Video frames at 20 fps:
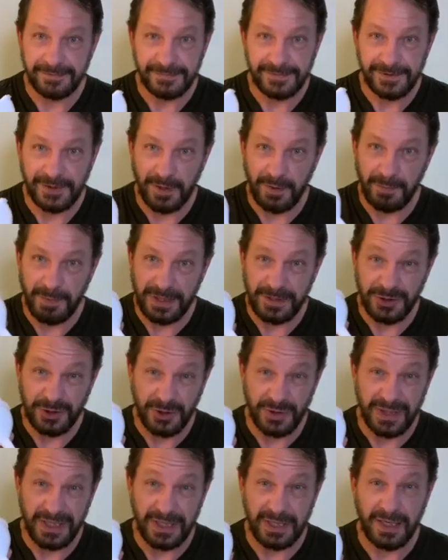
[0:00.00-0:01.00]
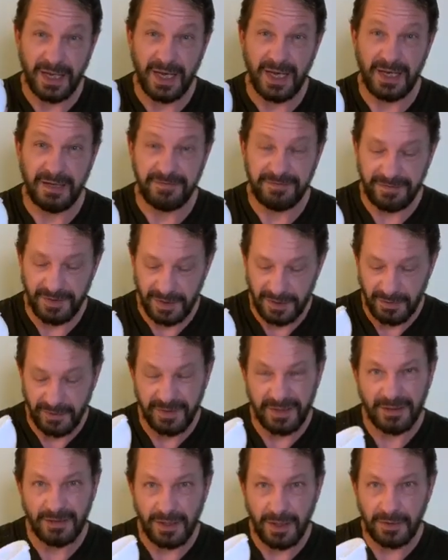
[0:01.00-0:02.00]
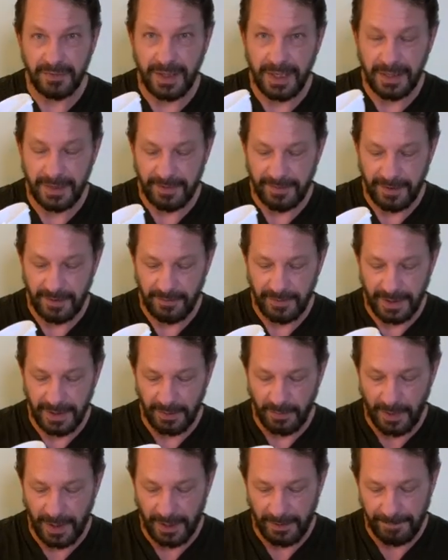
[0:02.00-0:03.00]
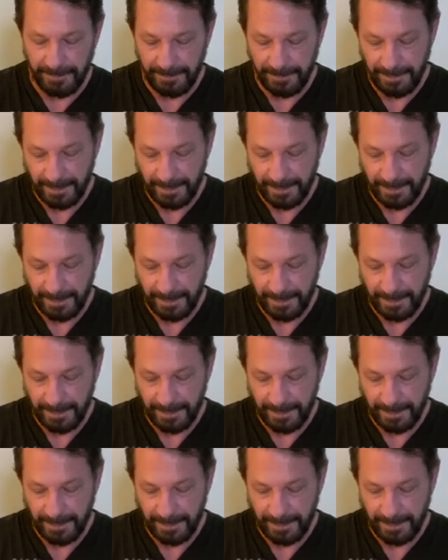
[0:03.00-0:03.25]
so make sure you get a funnel that'll go down in there really well.